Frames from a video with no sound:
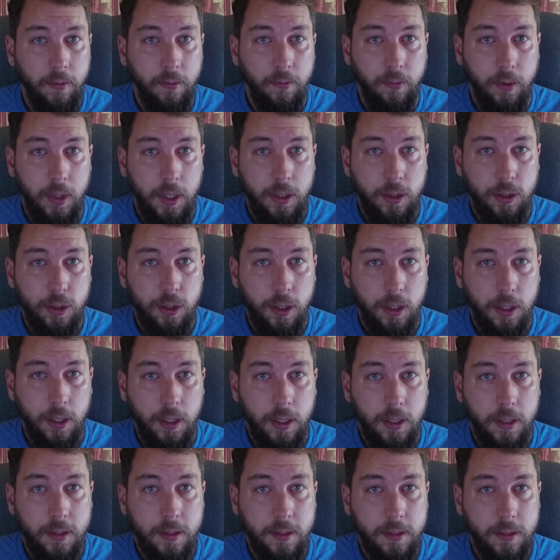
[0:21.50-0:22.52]
which
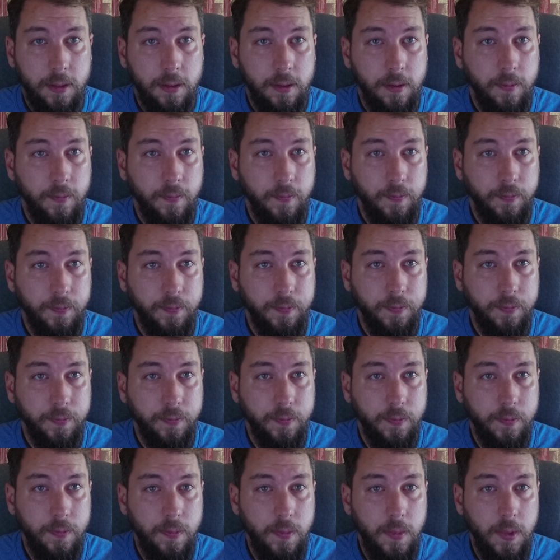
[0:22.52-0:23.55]
is
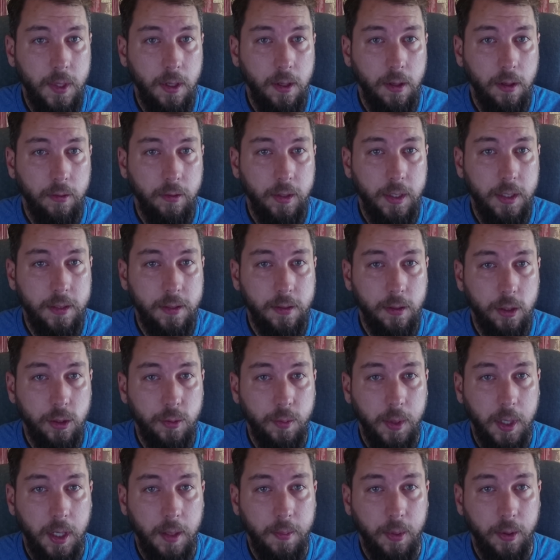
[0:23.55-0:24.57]
a research
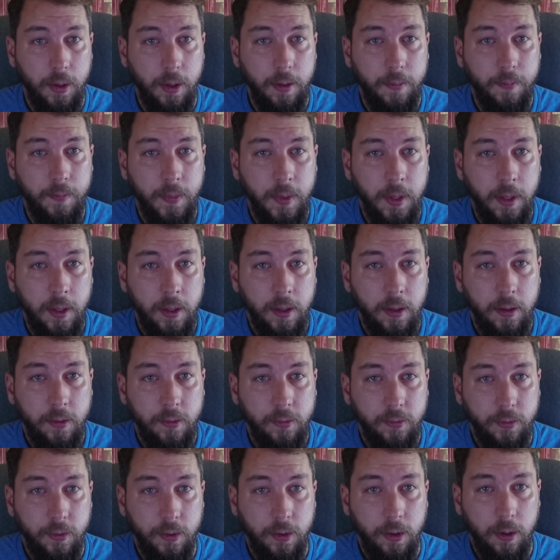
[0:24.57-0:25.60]
paper
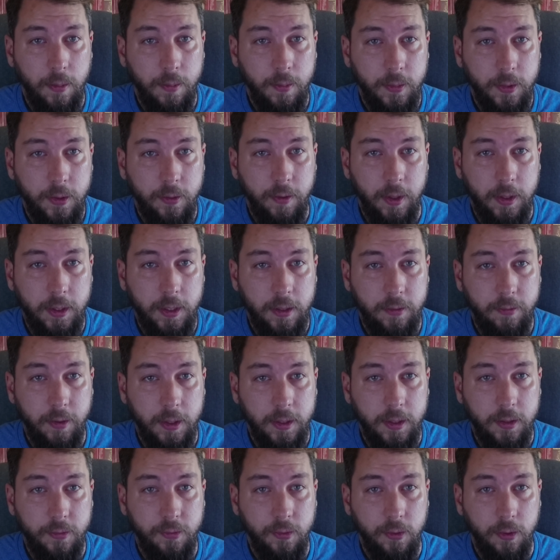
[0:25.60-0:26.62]
from
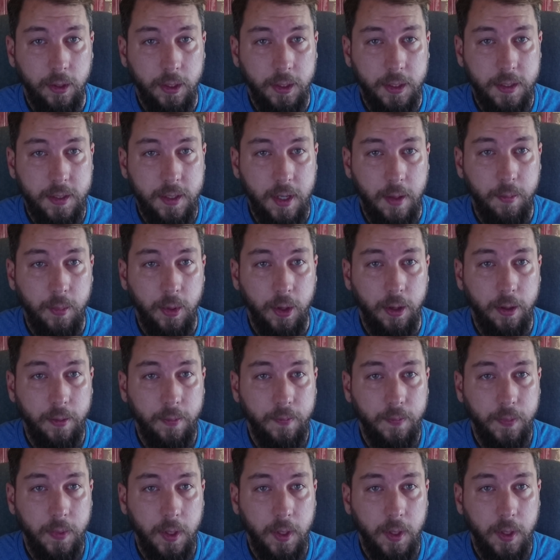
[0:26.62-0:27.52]
2024 December,